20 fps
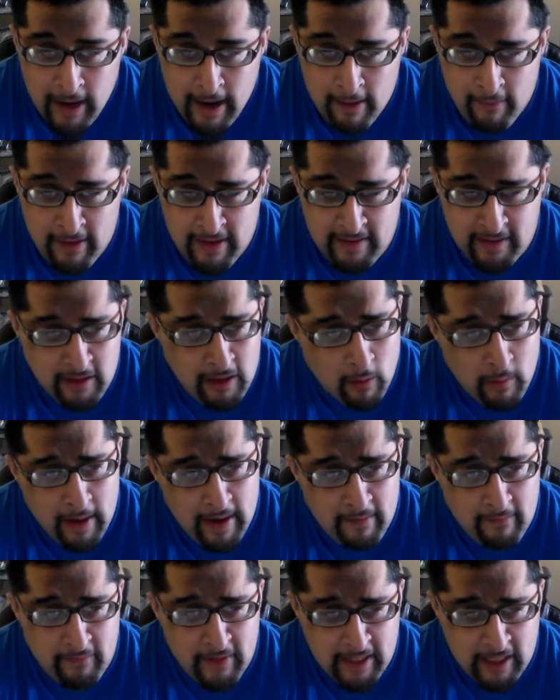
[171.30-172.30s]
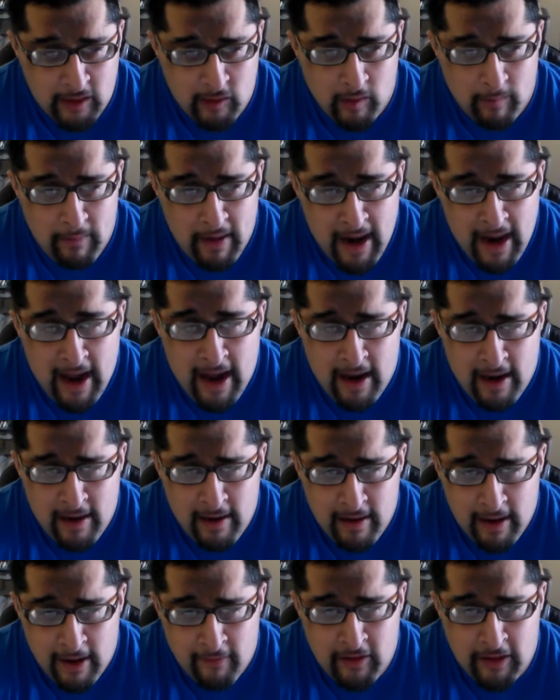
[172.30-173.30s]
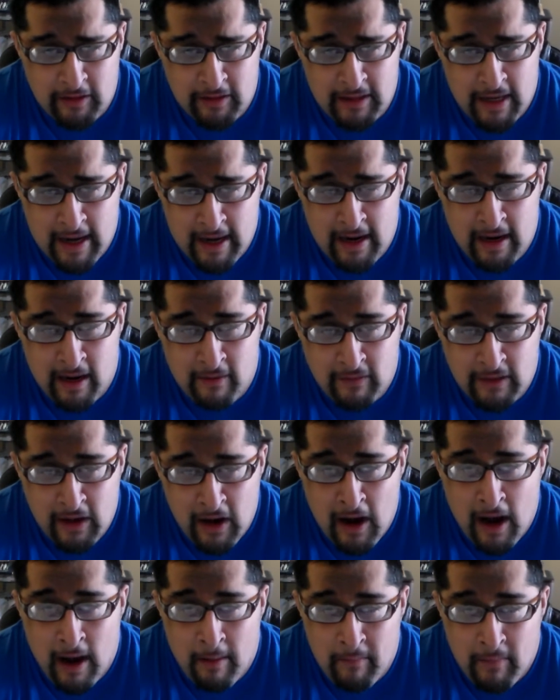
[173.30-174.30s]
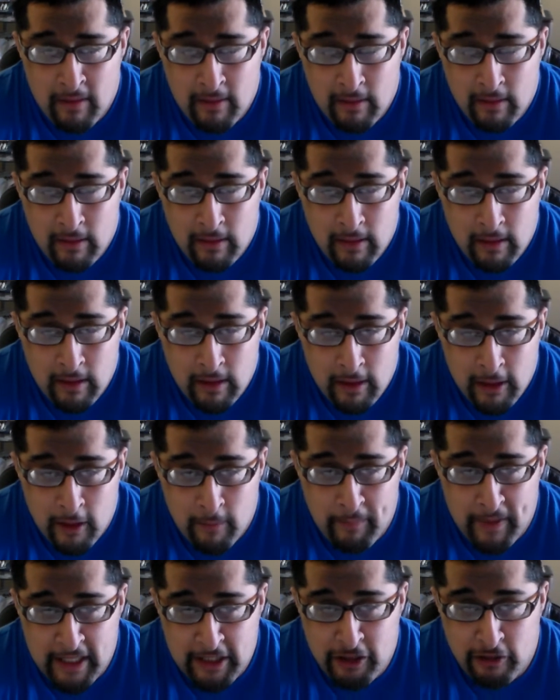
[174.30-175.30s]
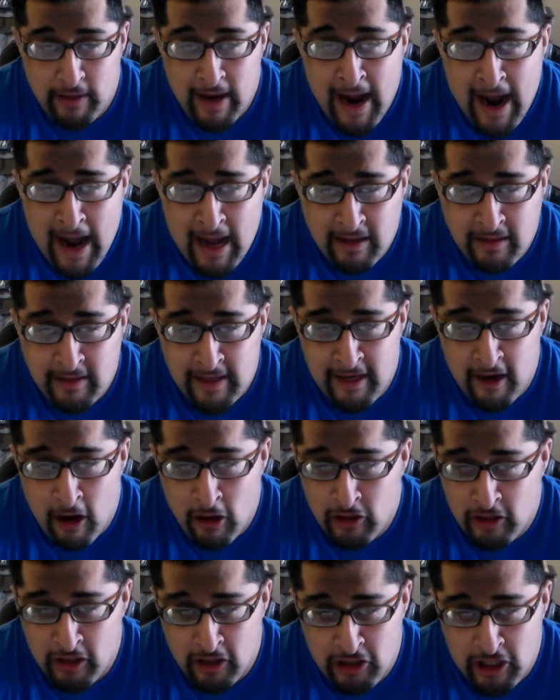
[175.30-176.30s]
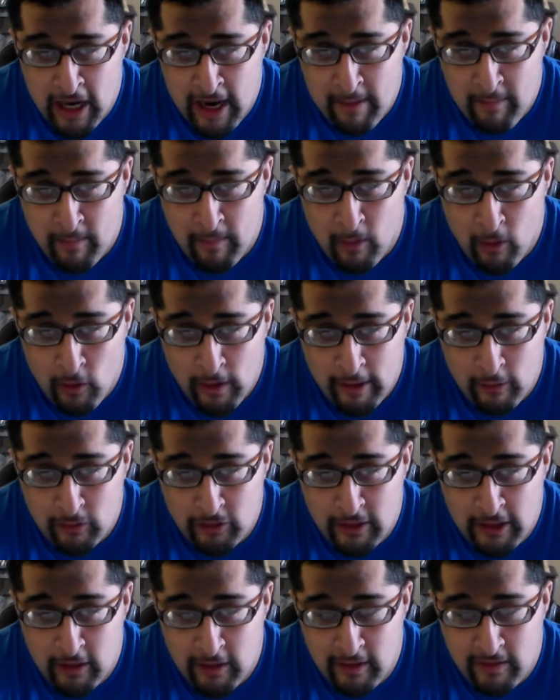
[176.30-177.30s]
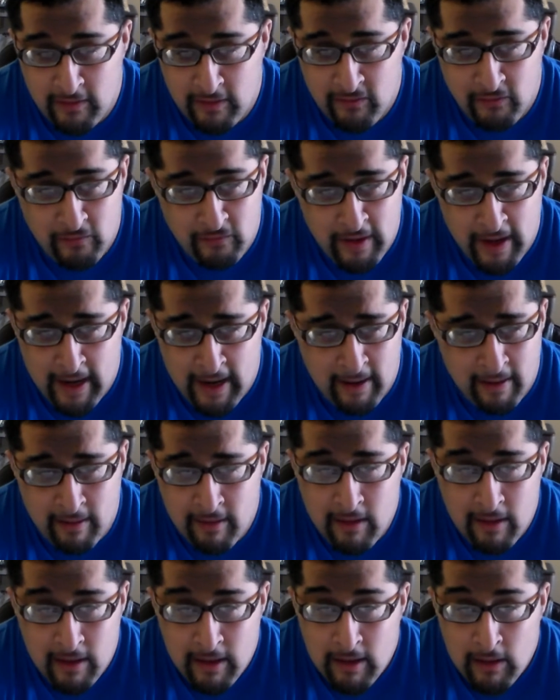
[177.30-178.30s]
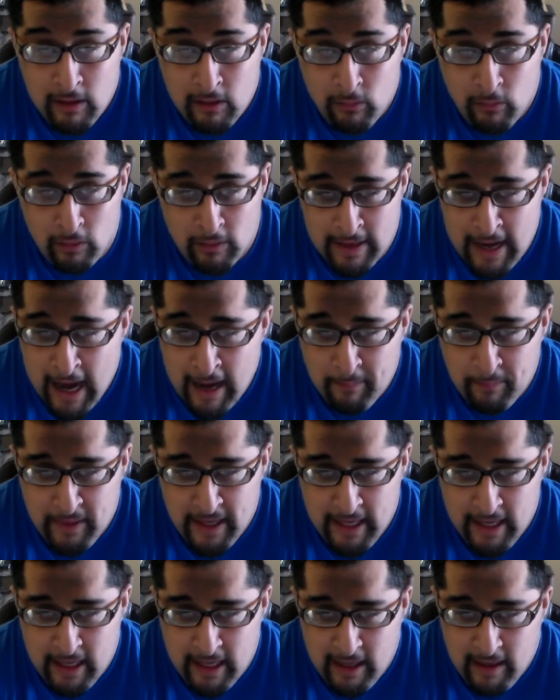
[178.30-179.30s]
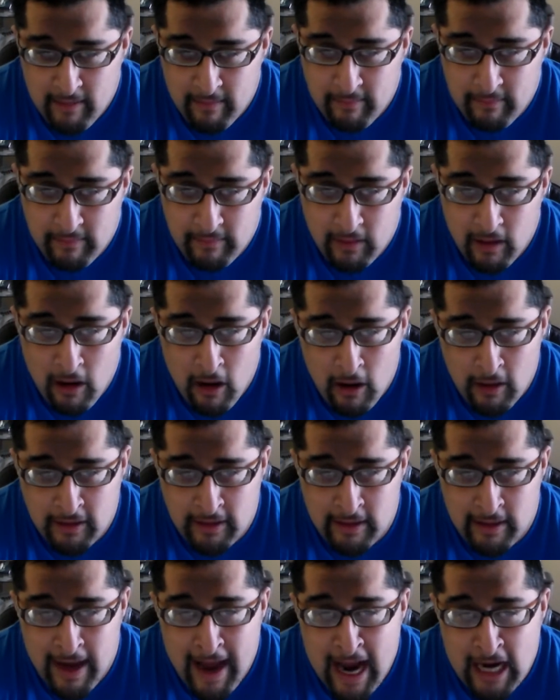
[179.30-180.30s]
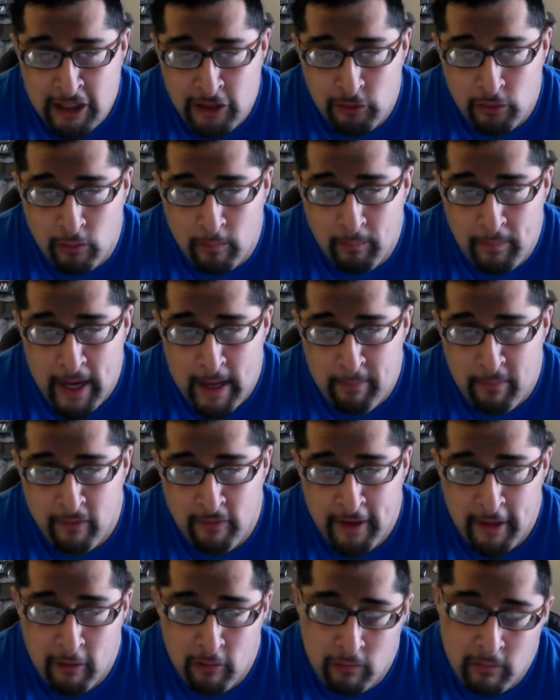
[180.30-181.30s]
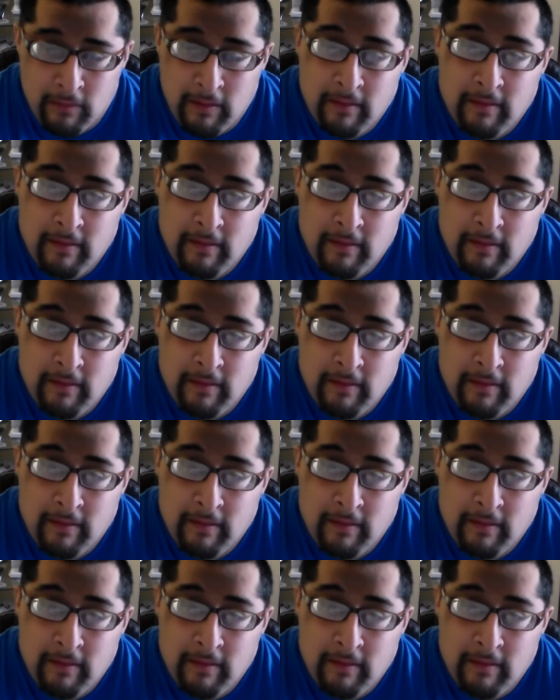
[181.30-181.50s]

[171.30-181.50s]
And knowing Vince McMahon, if there's not enough time, you bet your ass the Andre the Giant Memorial thing will not be on the actual pay-per-view.